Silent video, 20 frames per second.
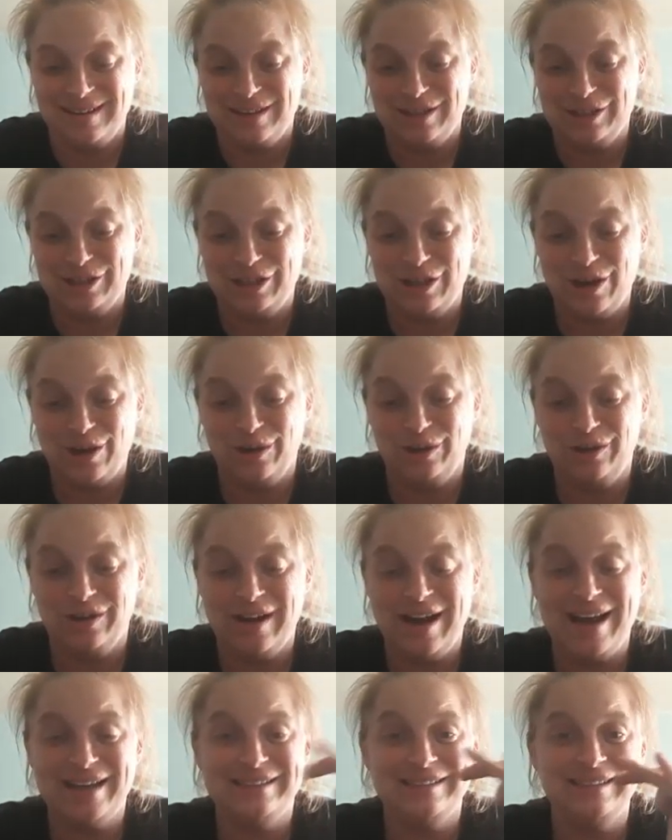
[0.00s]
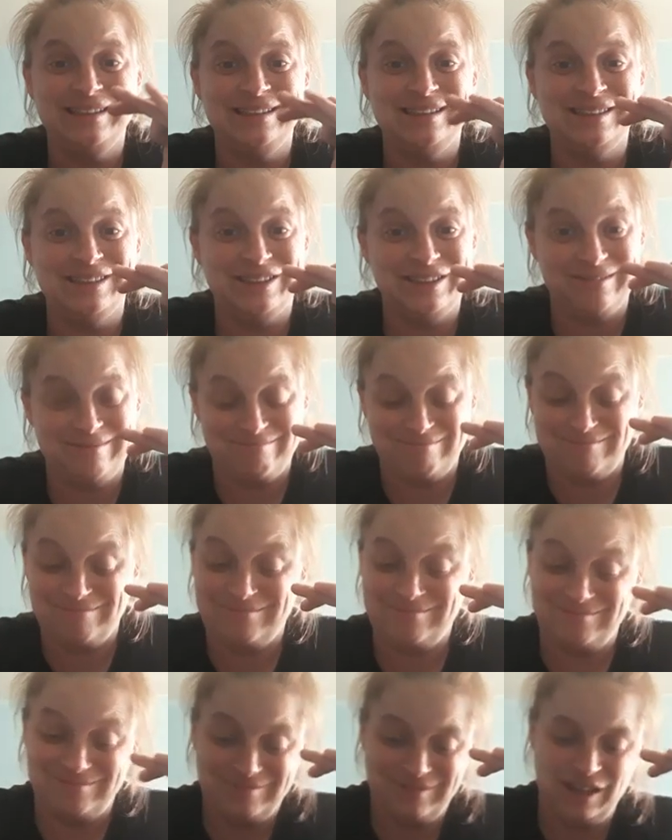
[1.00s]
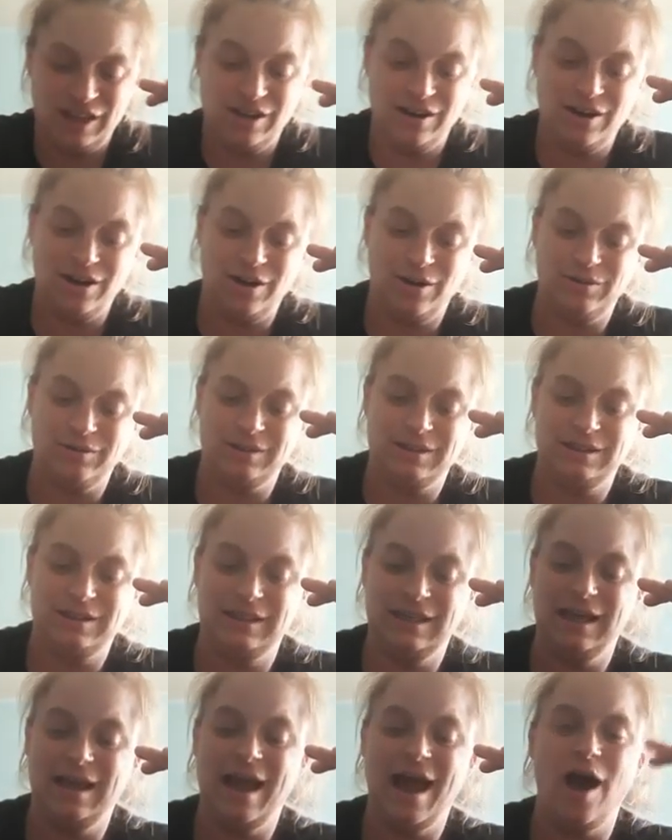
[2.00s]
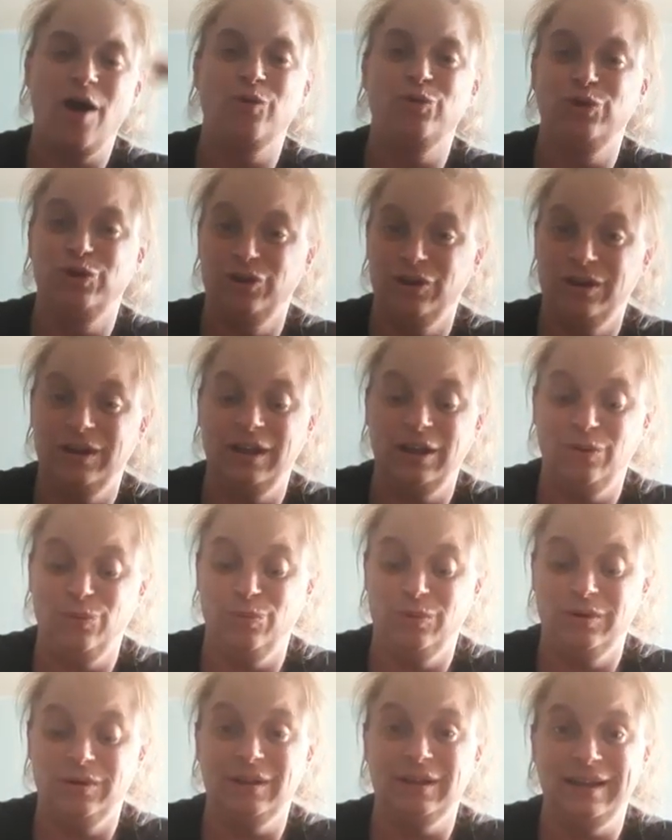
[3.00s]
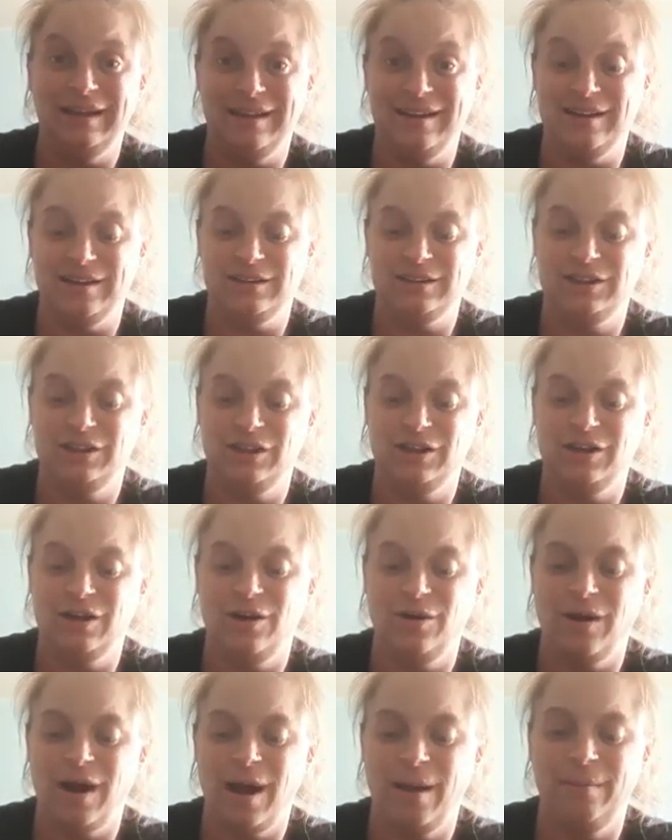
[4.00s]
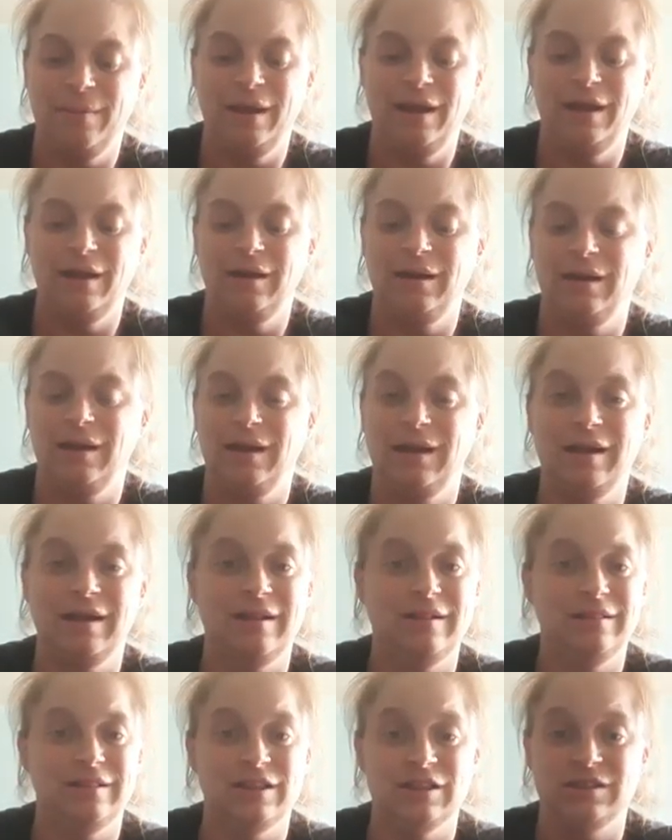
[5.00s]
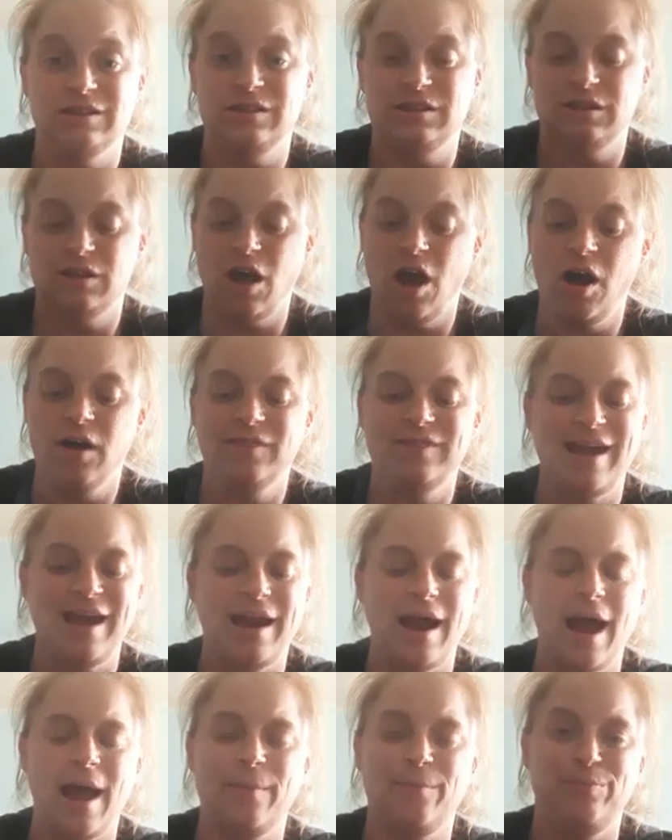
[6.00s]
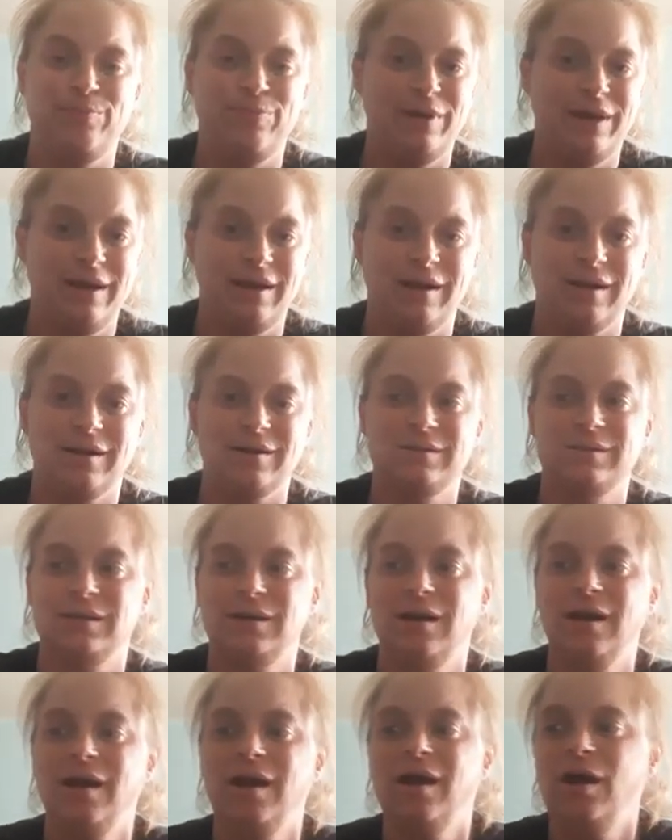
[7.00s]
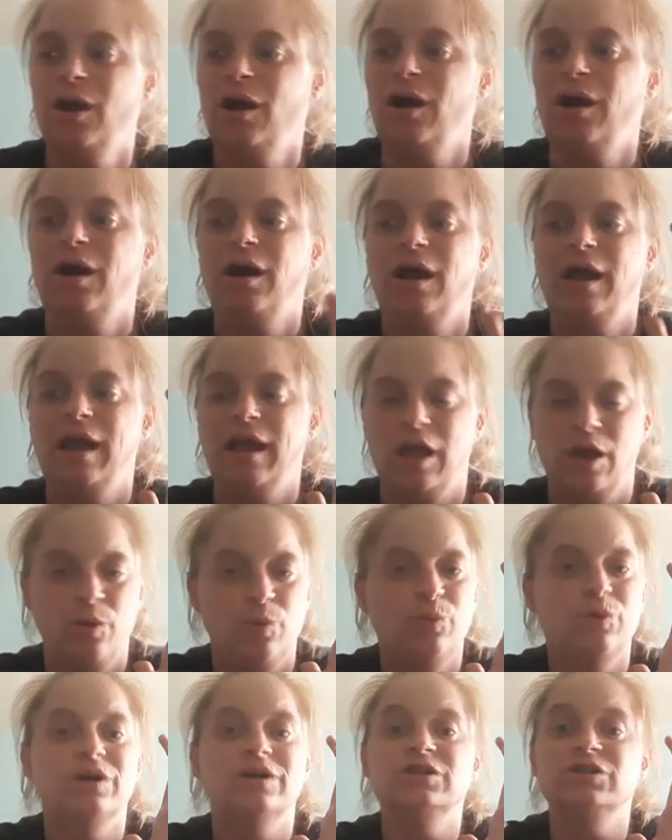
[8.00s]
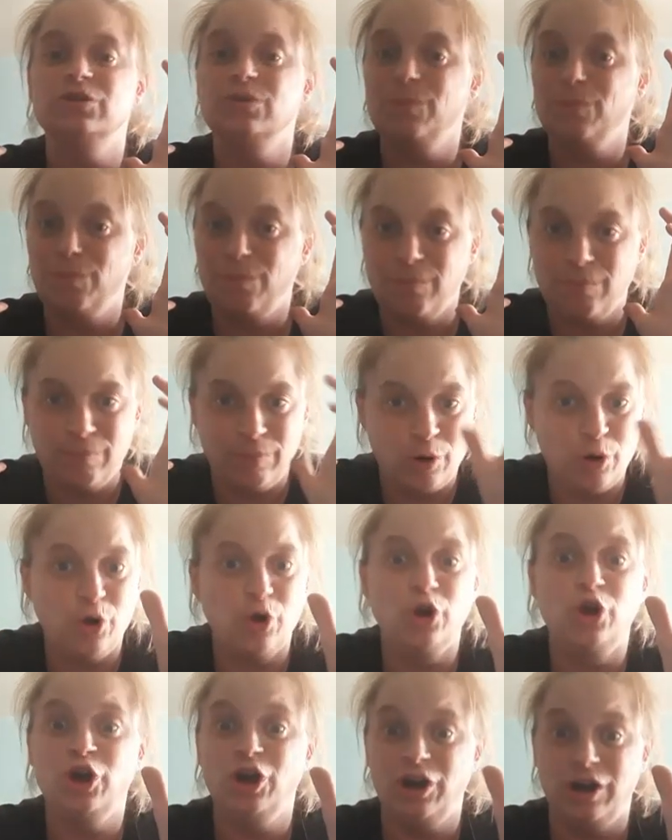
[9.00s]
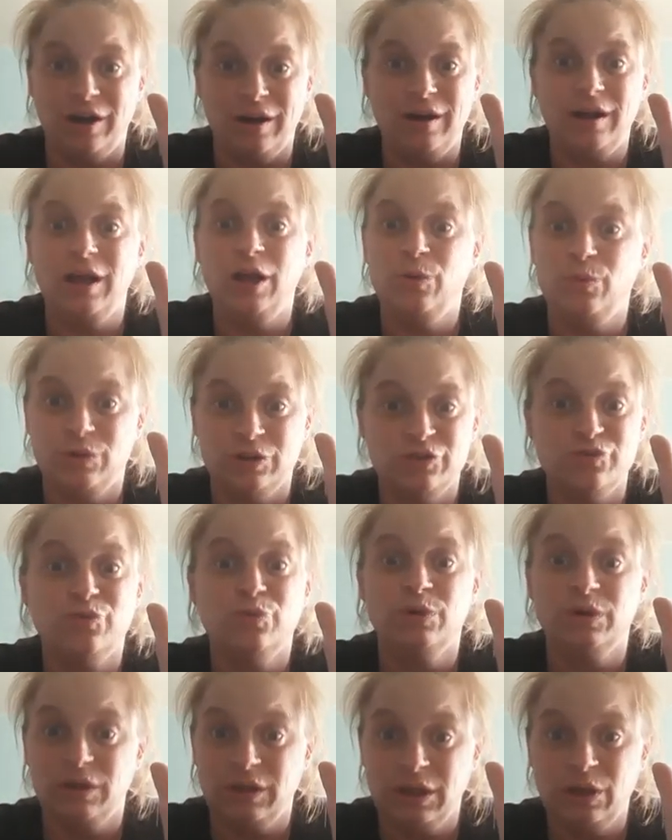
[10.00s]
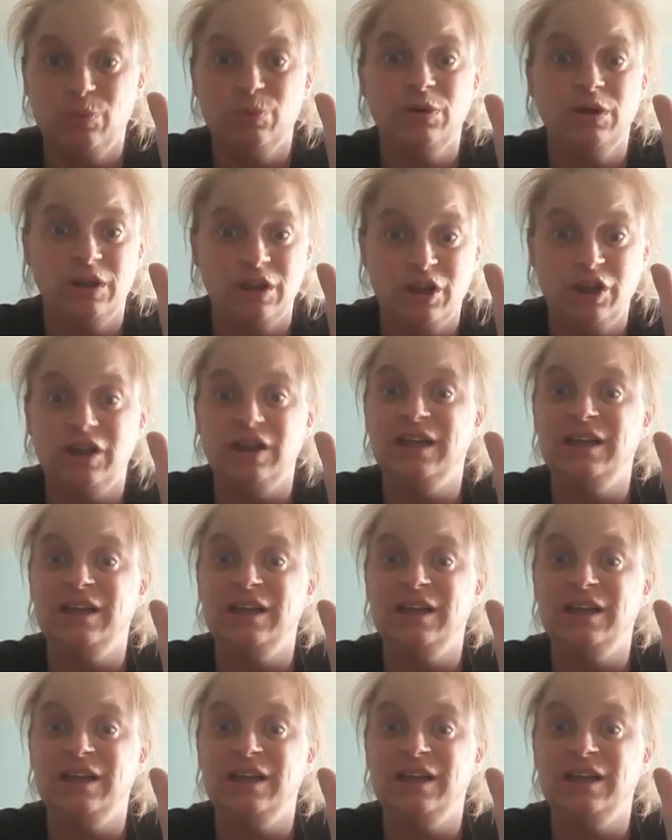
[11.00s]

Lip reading: So, you guys need to, you know, see how good he really is. You know, I mean, the song that I picked, it was good. It was really, really good.